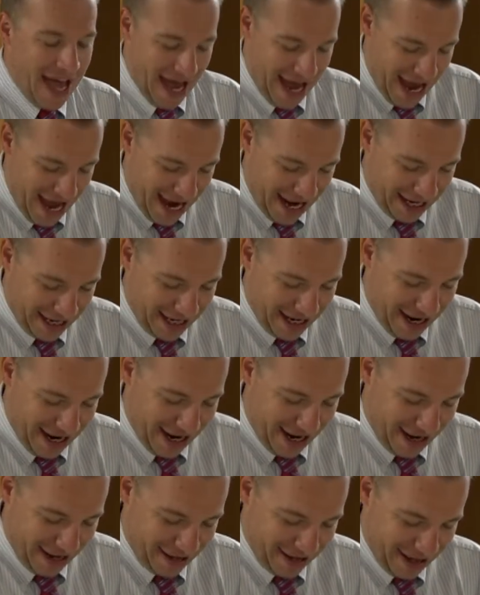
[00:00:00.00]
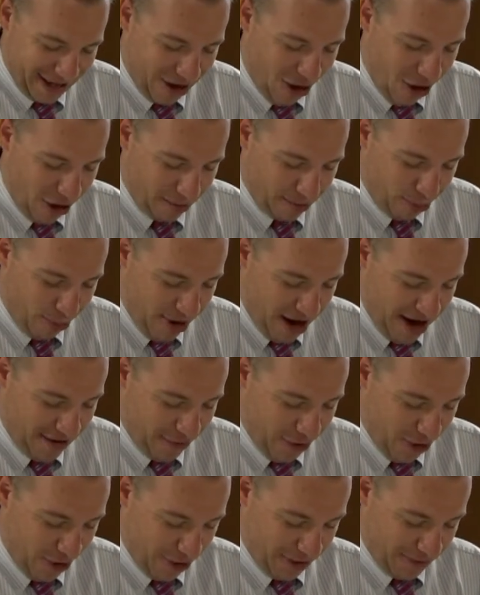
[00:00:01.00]
and uh, they call it
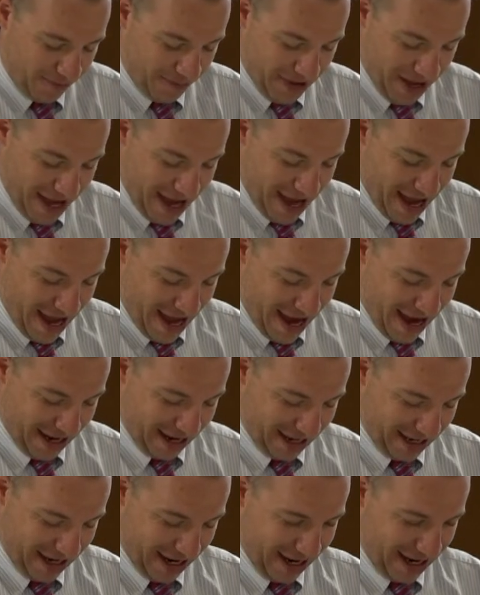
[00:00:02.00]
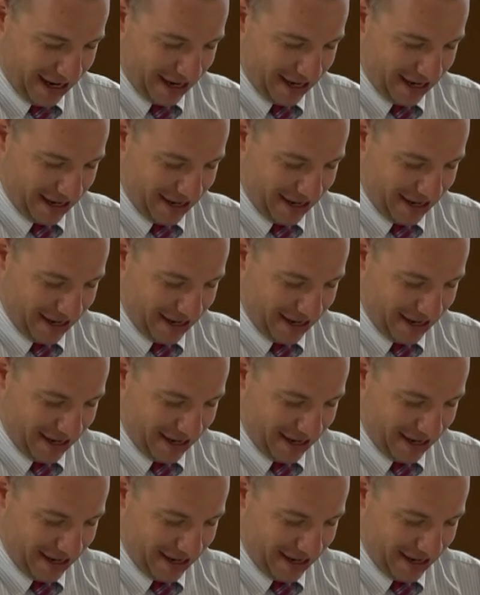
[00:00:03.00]
Braveheart. And uh,